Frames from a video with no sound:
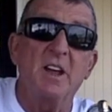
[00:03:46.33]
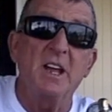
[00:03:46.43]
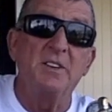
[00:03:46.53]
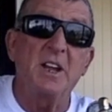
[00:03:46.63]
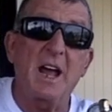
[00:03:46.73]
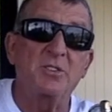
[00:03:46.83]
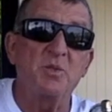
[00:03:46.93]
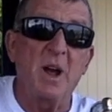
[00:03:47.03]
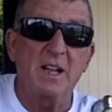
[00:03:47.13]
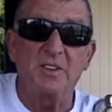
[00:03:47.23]
in
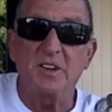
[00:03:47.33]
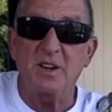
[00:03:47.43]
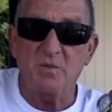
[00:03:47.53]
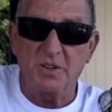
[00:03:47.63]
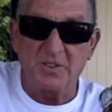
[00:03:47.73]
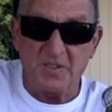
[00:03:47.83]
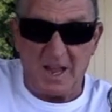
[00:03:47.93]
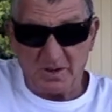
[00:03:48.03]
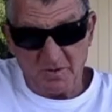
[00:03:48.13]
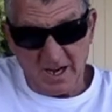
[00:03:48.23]
actuality it wasn't
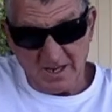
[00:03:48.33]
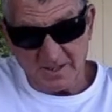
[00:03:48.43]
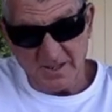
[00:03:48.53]
that great.